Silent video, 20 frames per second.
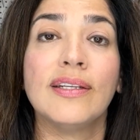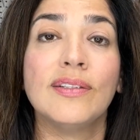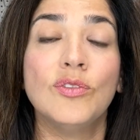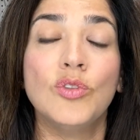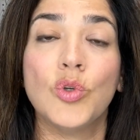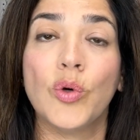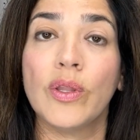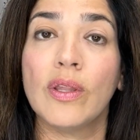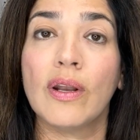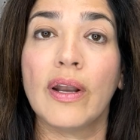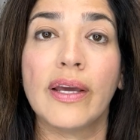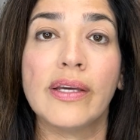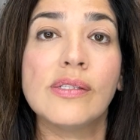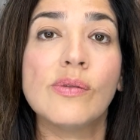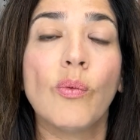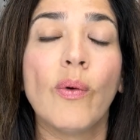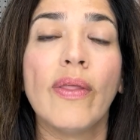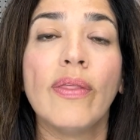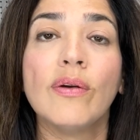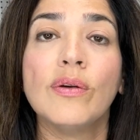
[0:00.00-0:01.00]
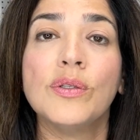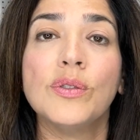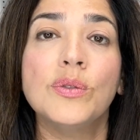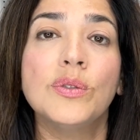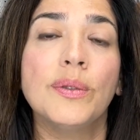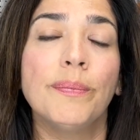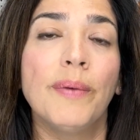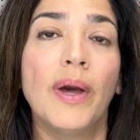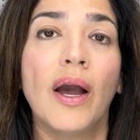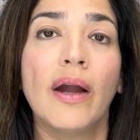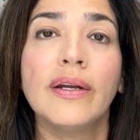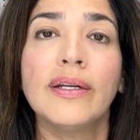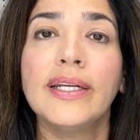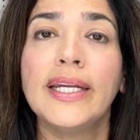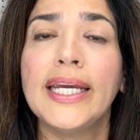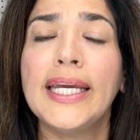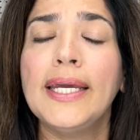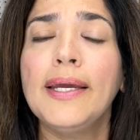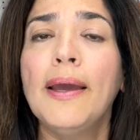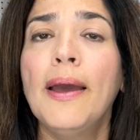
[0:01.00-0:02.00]
enjoy the nice weather, do some
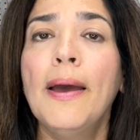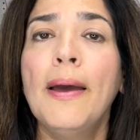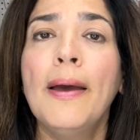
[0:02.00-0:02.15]
gardening,